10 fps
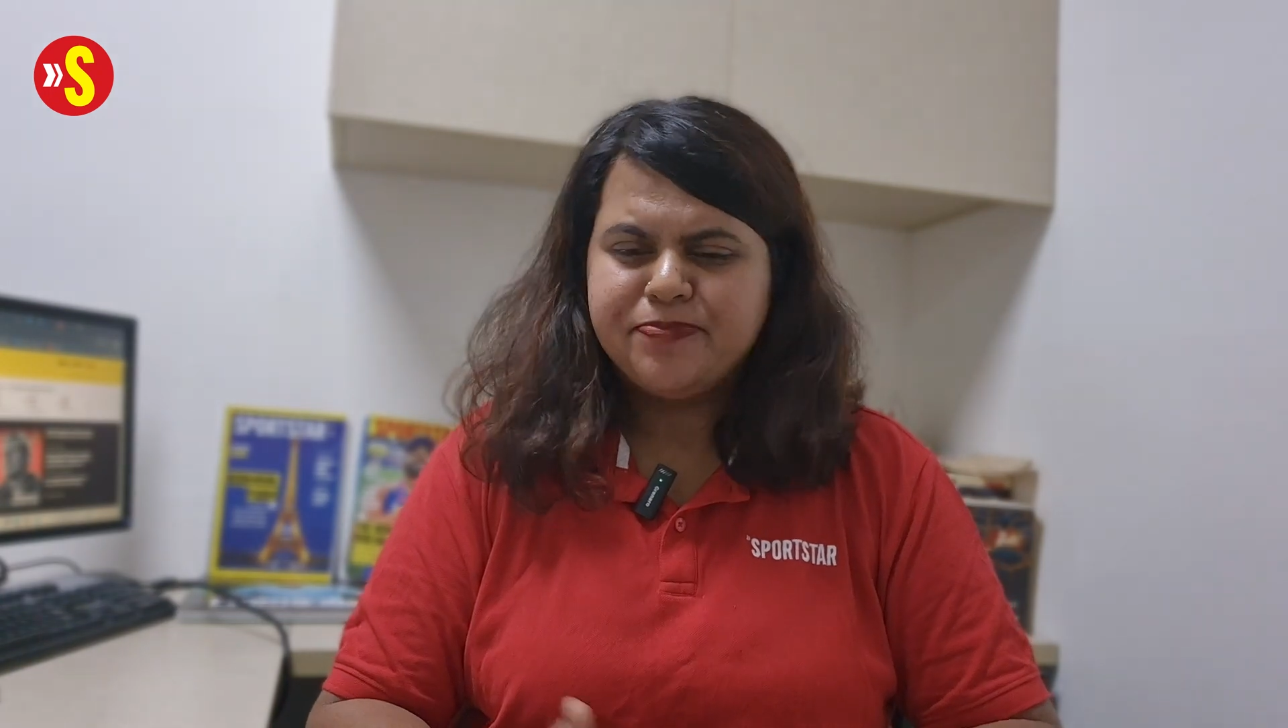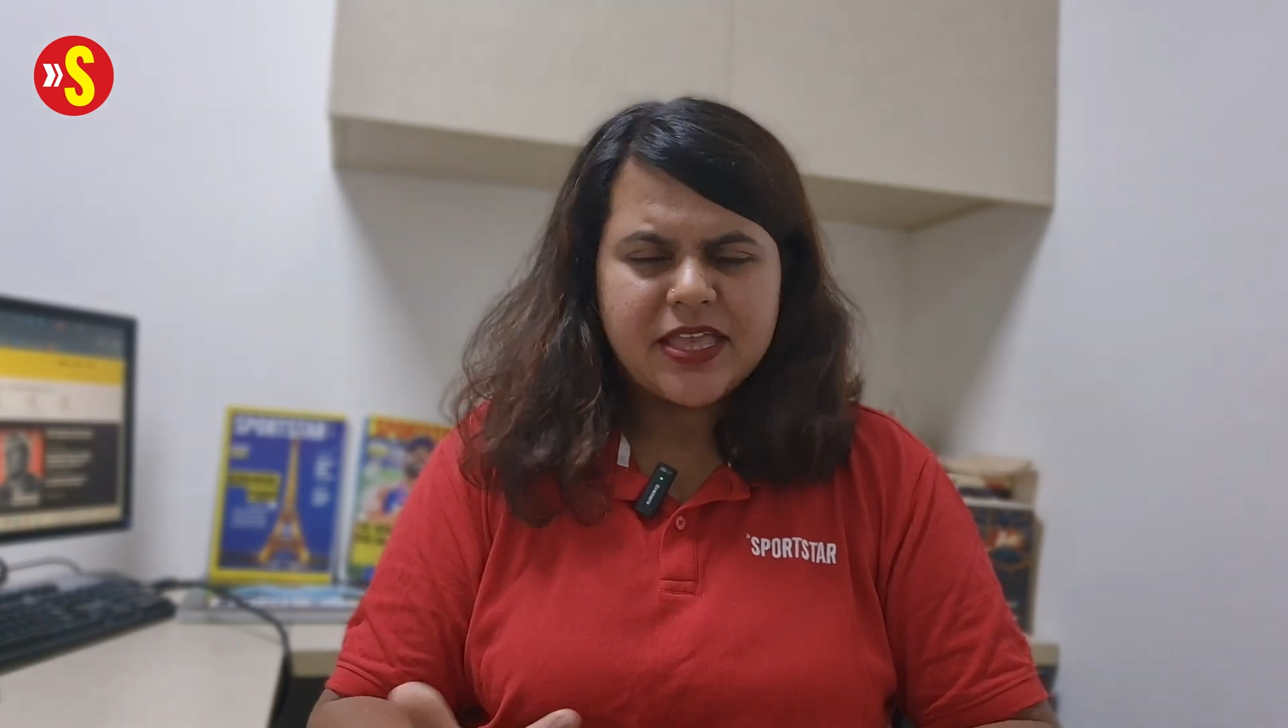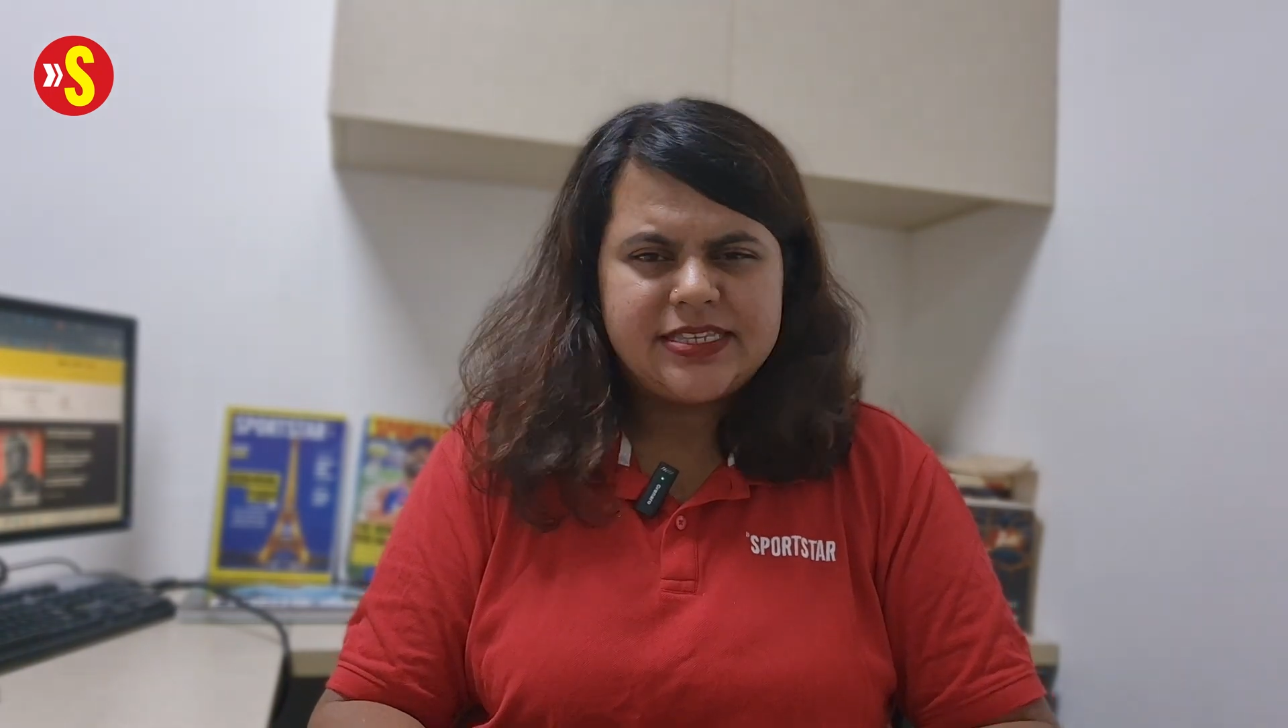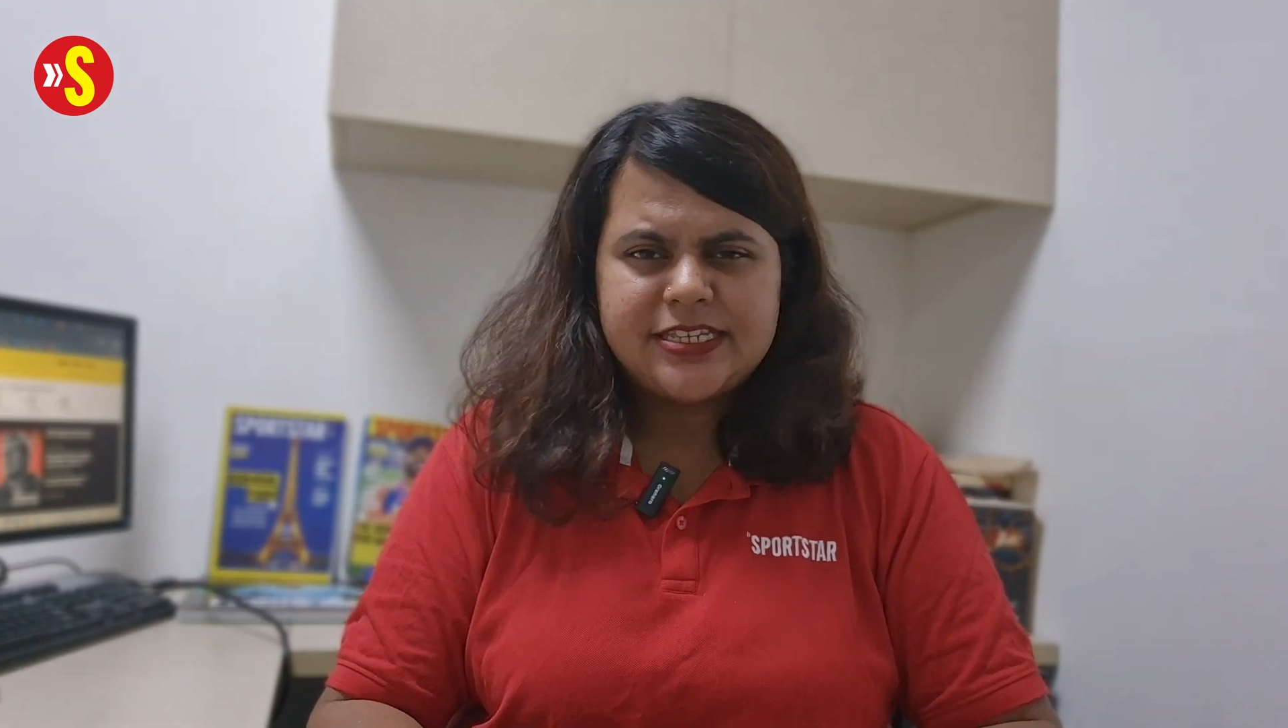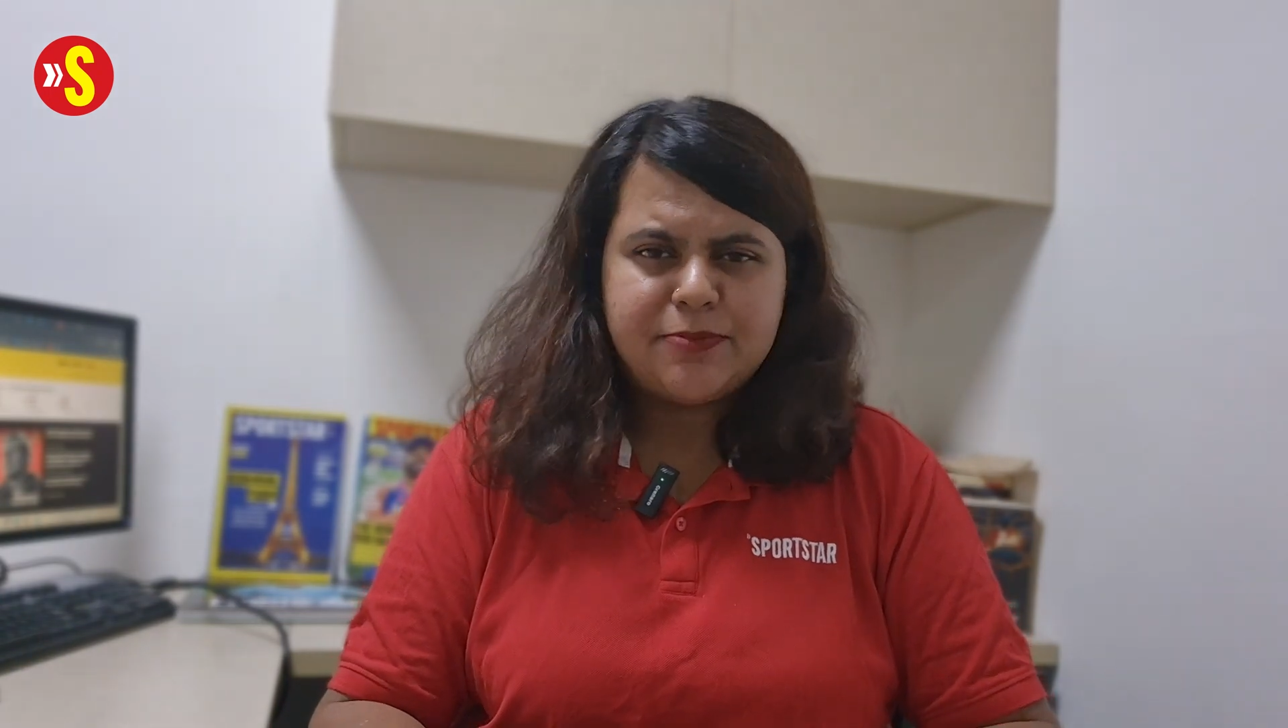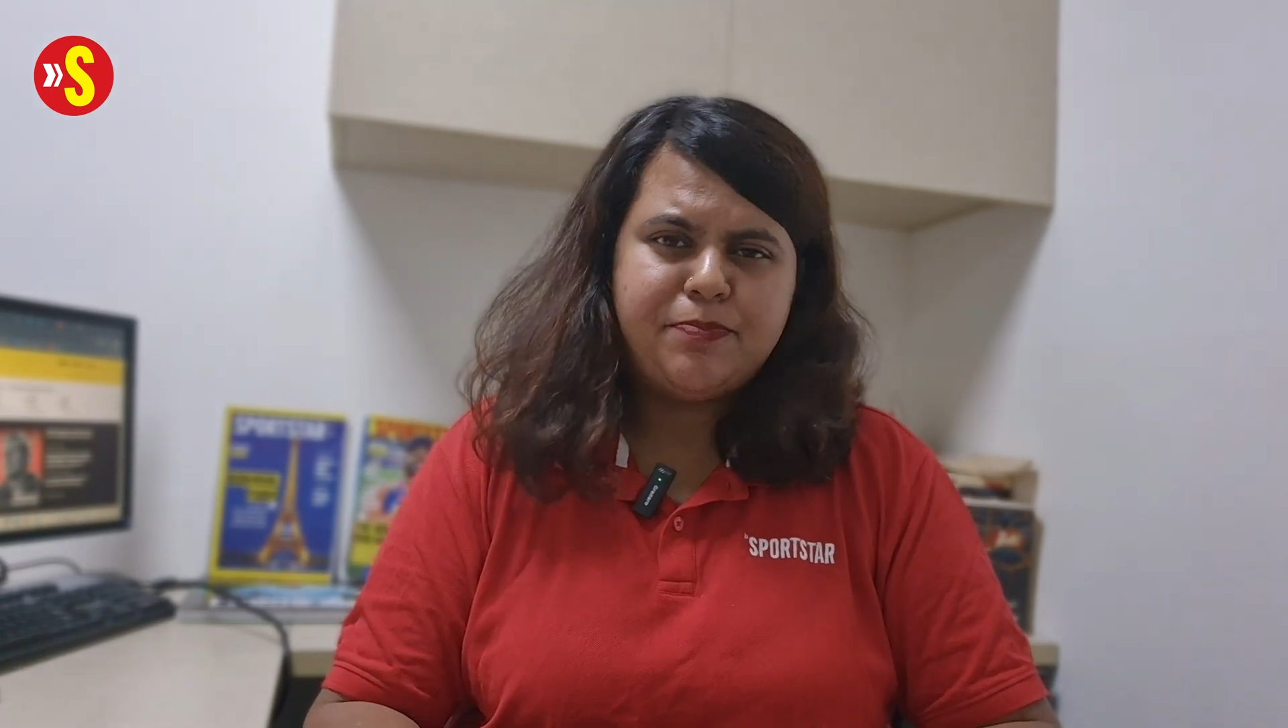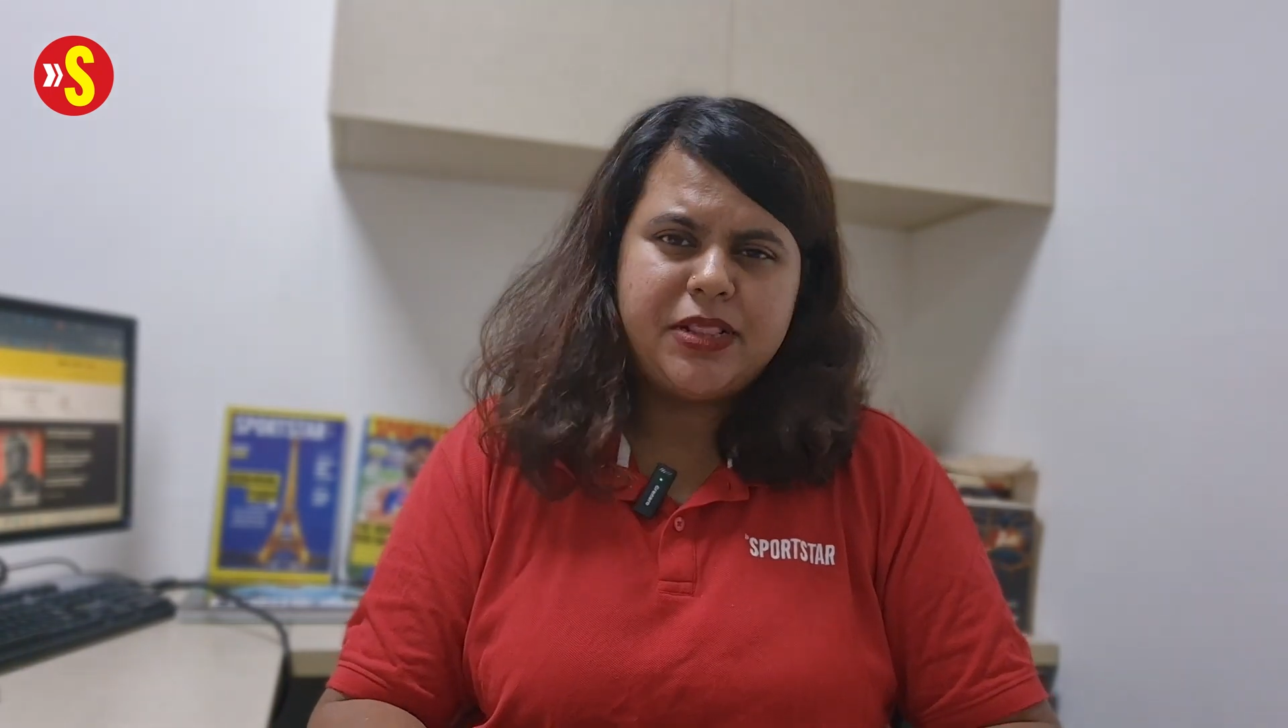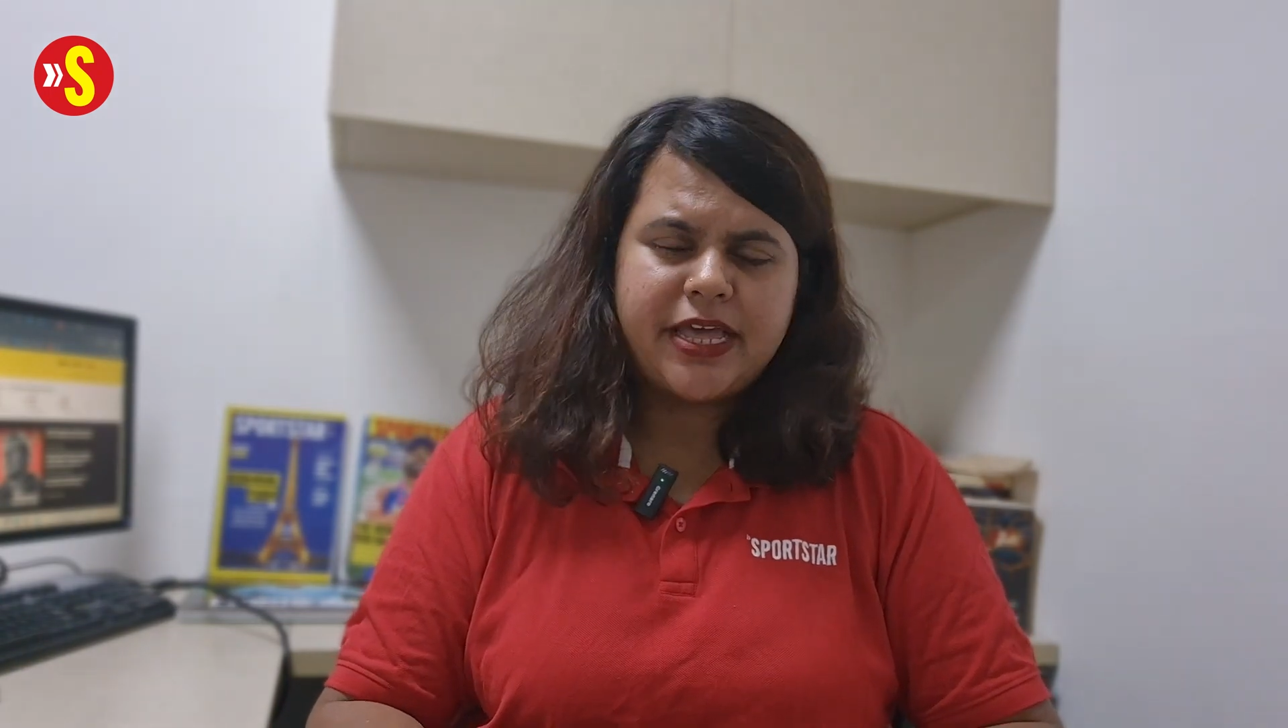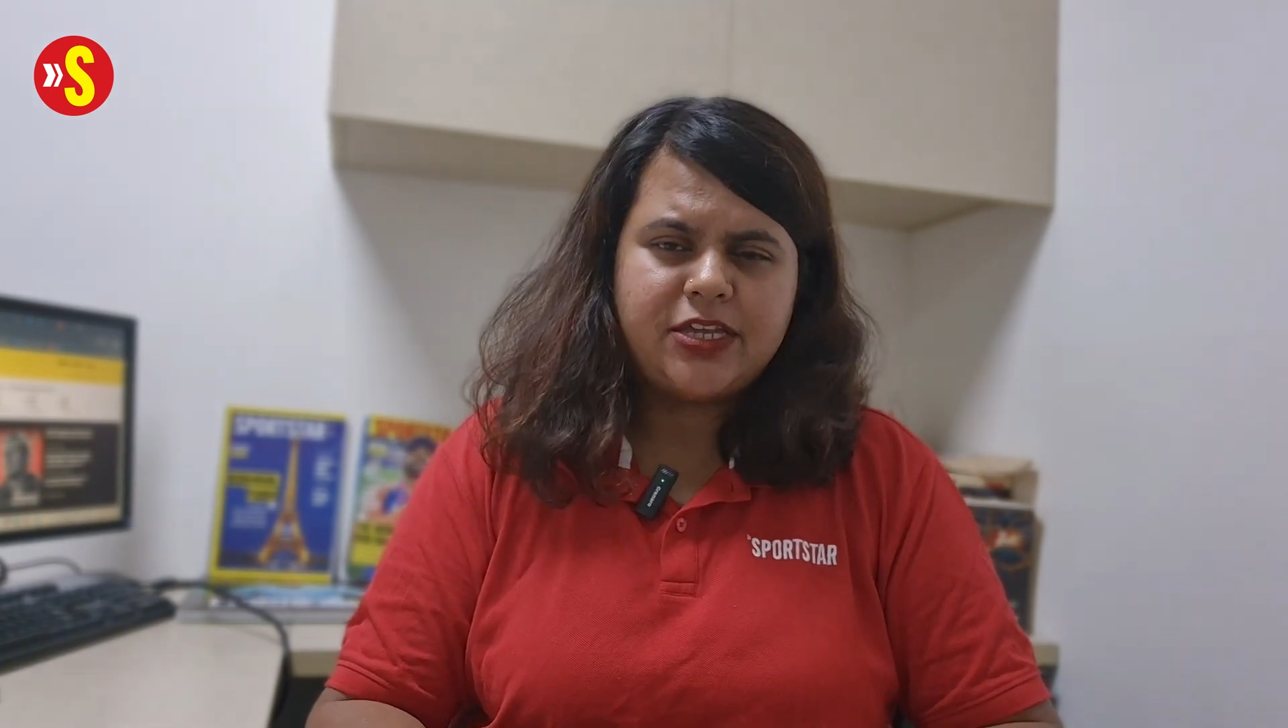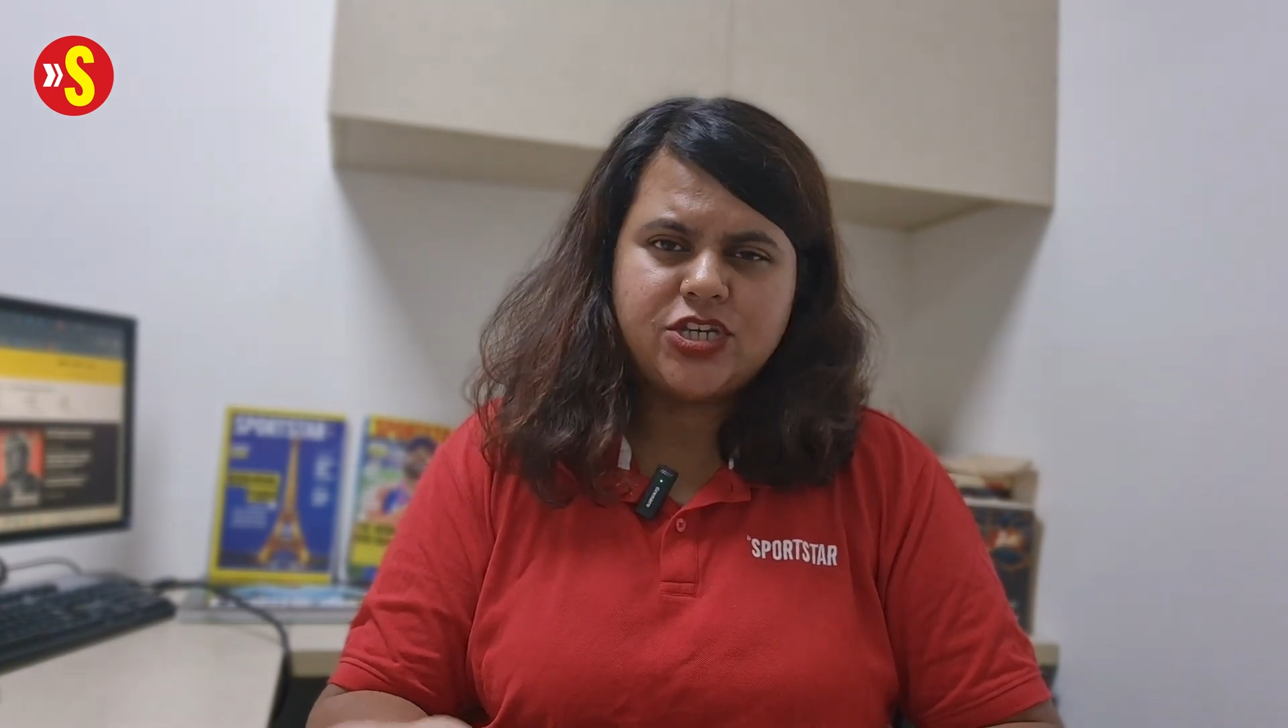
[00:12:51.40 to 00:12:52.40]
It's a simple thing.